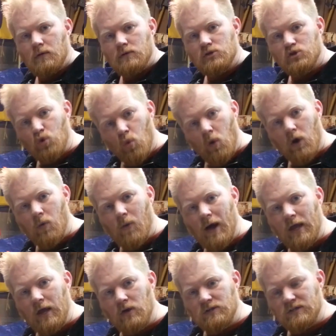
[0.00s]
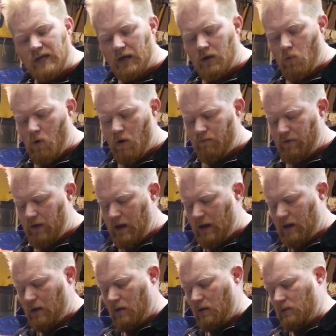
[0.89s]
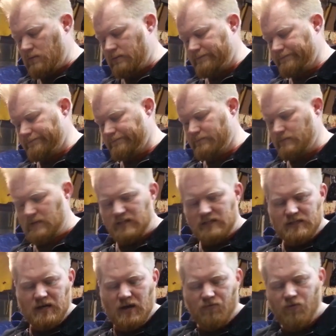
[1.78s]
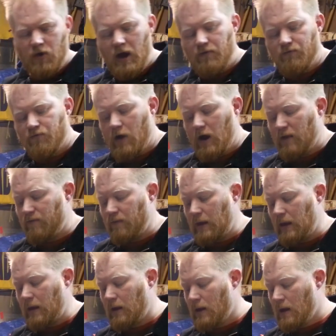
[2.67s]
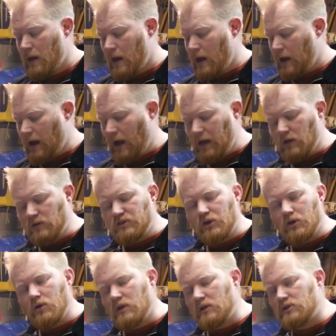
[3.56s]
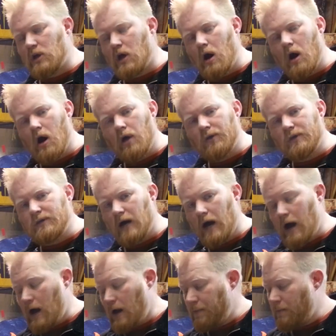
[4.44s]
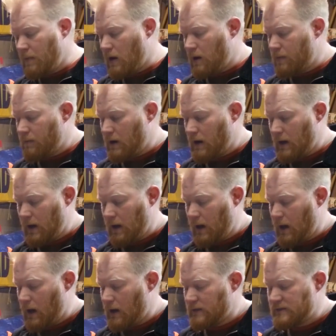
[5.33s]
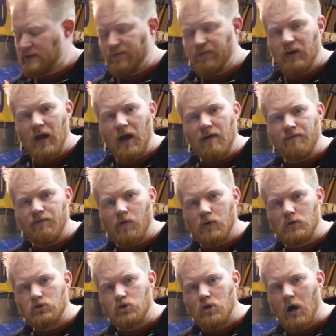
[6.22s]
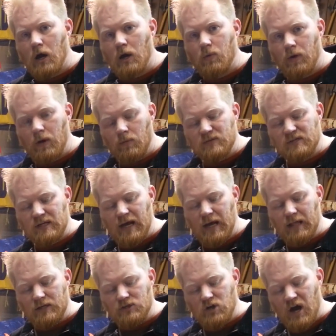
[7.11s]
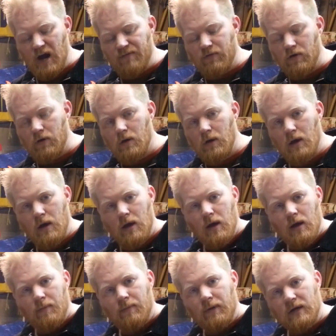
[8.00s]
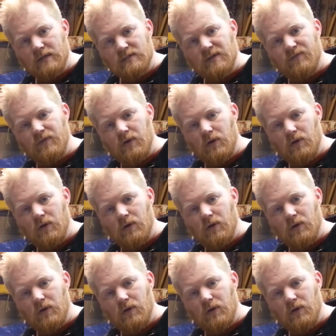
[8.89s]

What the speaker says: So what do I use to get a warm vehicle? This stuff right in front of me. And I used to do this all the time on my 78 Ford truck when it was a daily driver, because if